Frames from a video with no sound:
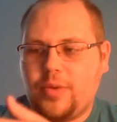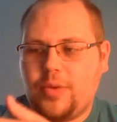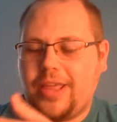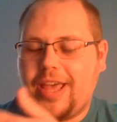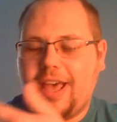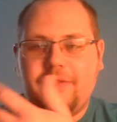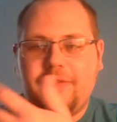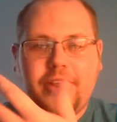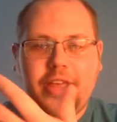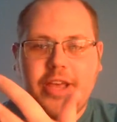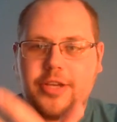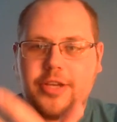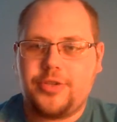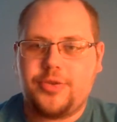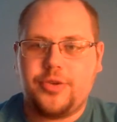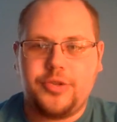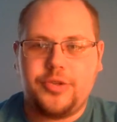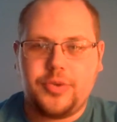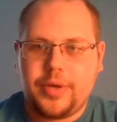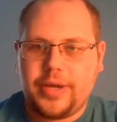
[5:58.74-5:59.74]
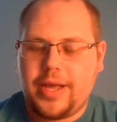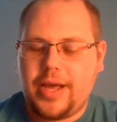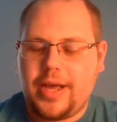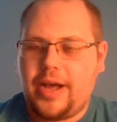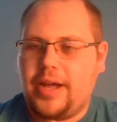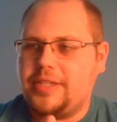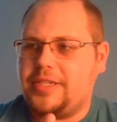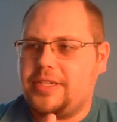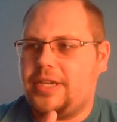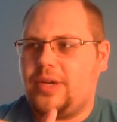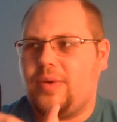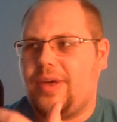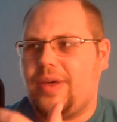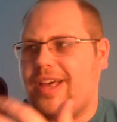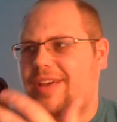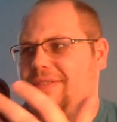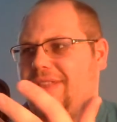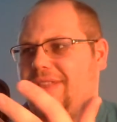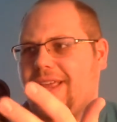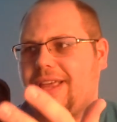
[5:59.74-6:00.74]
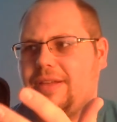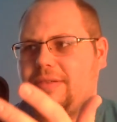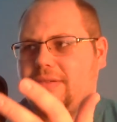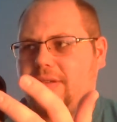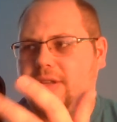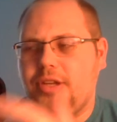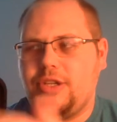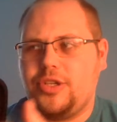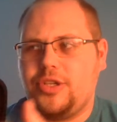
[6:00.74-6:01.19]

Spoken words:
really have any extra Joy-Cons. I don't have like a